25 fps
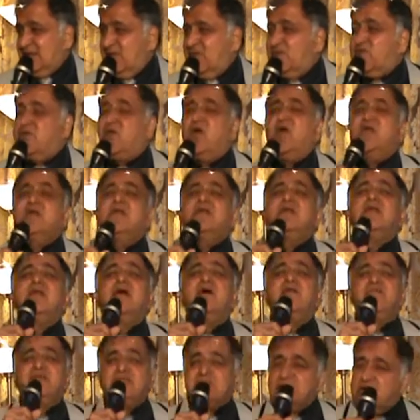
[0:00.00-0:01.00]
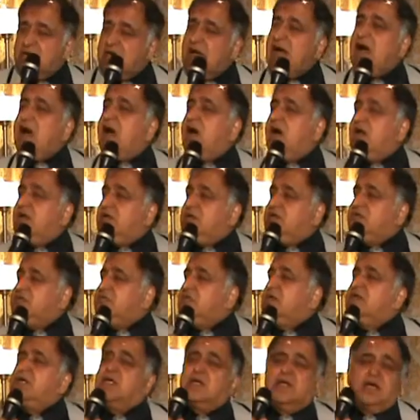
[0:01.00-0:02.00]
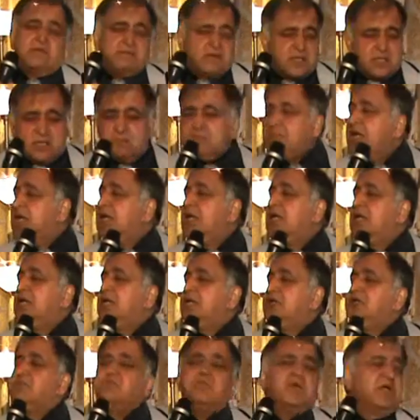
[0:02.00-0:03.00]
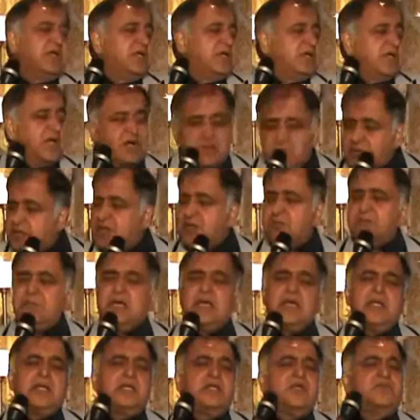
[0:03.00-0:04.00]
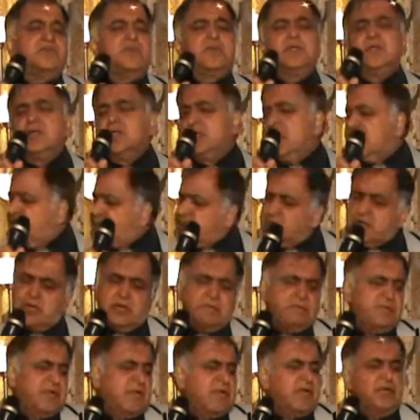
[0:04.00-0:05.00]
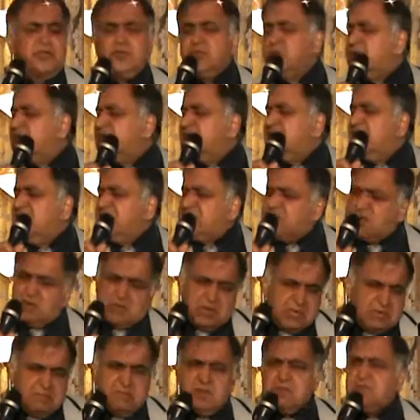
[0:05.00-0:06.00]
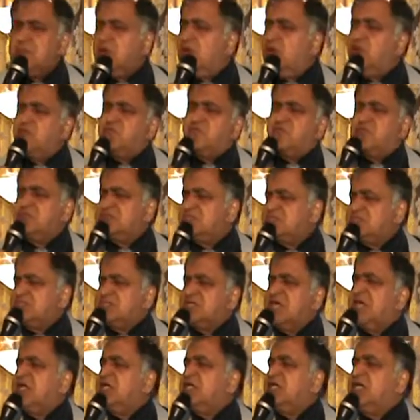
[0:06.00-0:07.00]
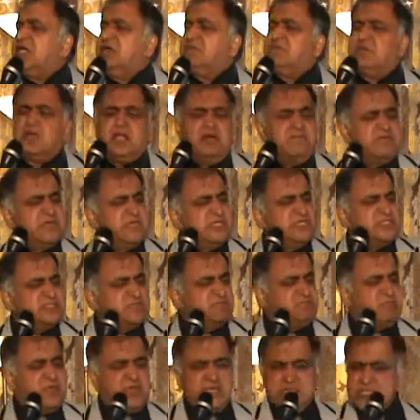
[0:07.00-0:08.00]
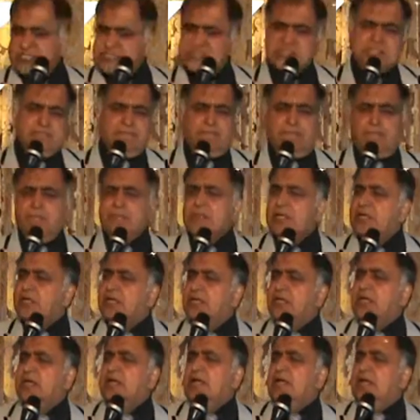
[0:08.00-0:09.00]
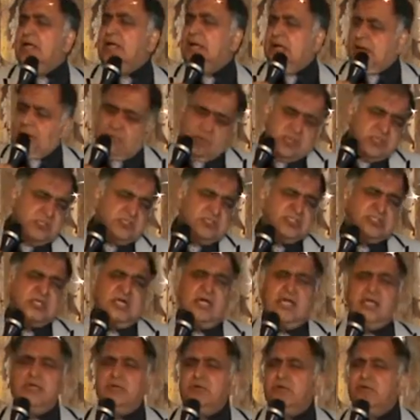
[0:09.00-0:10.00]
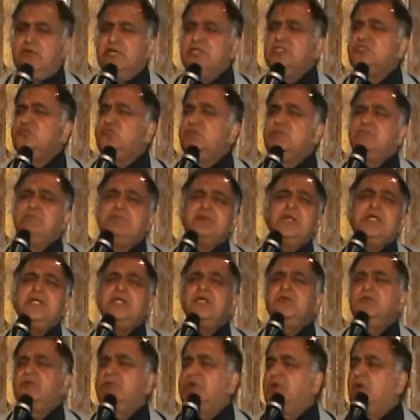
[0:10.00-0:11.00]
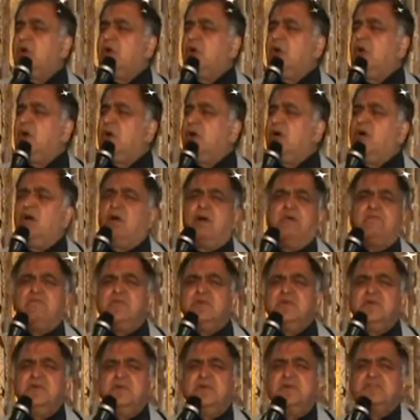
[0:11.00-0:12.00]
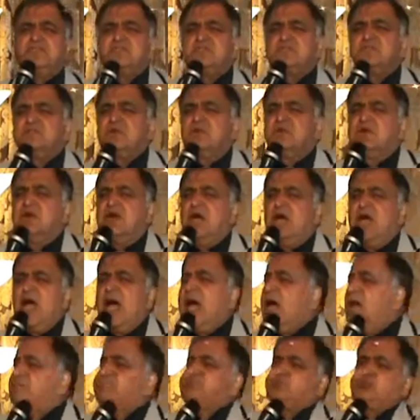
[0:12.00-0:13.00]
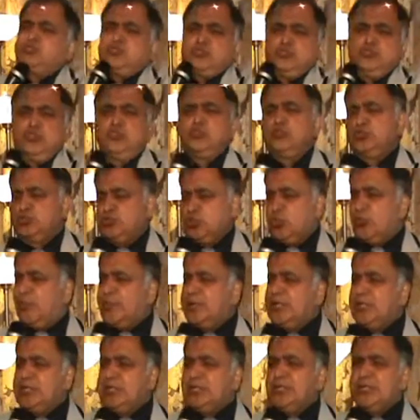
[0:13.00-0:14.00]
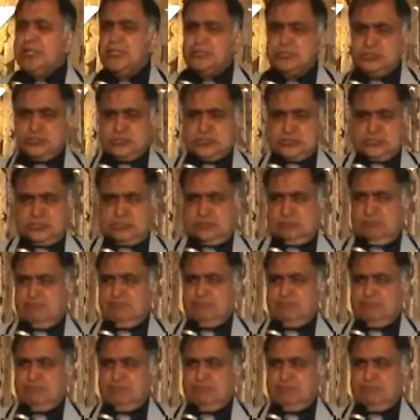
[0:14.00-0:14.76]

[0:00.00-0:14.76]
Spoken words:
Fall in love with God, you will never rebel, you will never rebel, you will never rebel, you will never leave him nor forsake him, never displease him. I want to tell you, it will bring you, you know, absolute obedience.